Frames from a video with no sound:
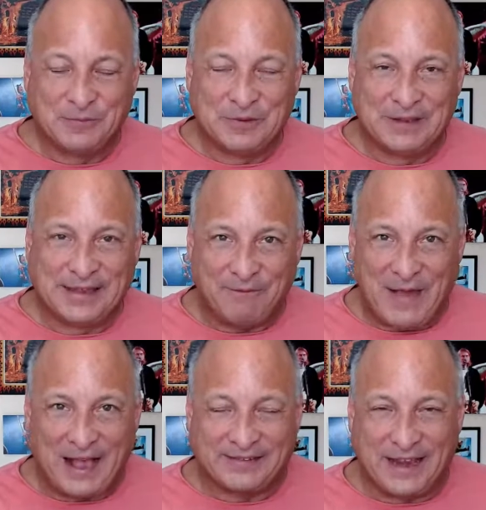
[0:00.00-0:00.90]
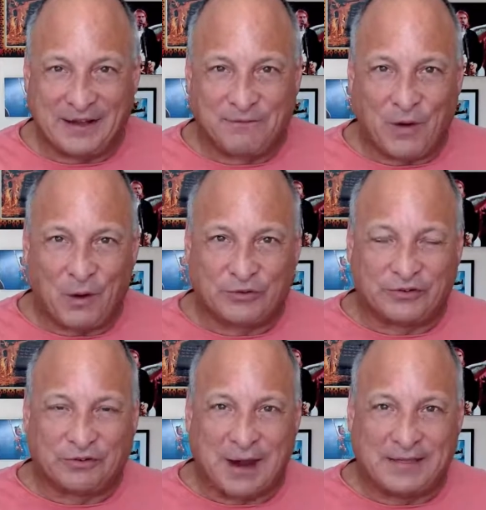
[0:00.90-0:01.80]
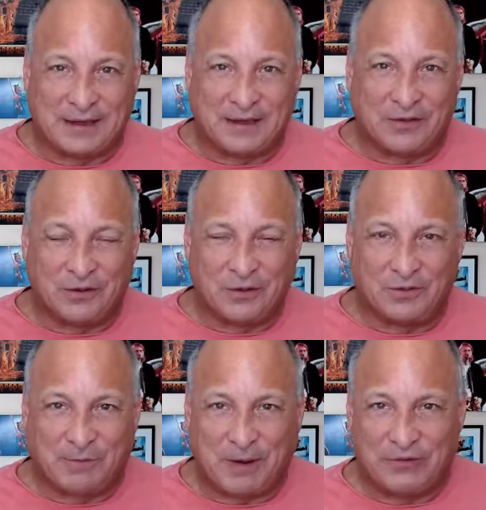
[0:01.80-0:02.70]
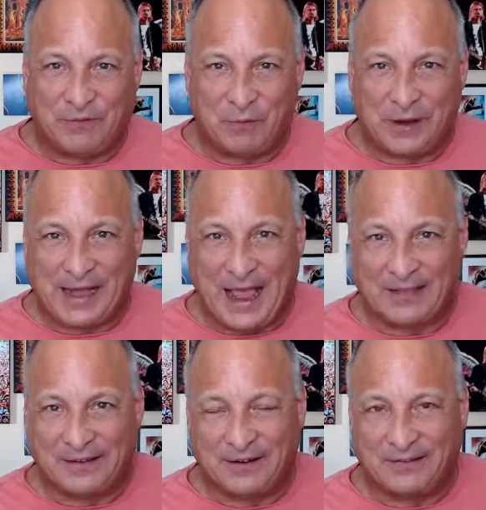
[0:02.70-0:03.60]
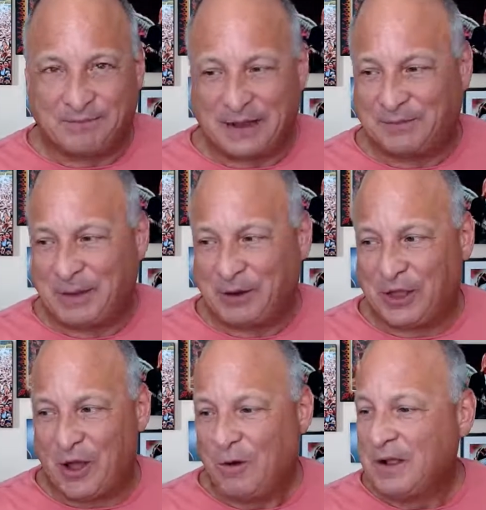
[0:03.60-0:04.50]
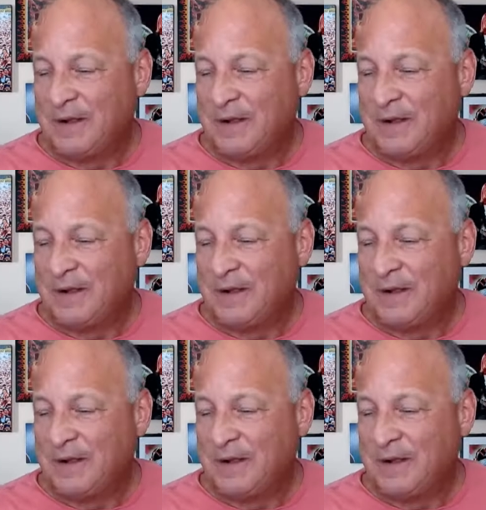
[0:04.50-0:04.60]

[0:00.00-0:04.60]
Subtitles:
Get vaccinated, folks. It's the right thing to do, especially if you want to get out there and expect to be able to go.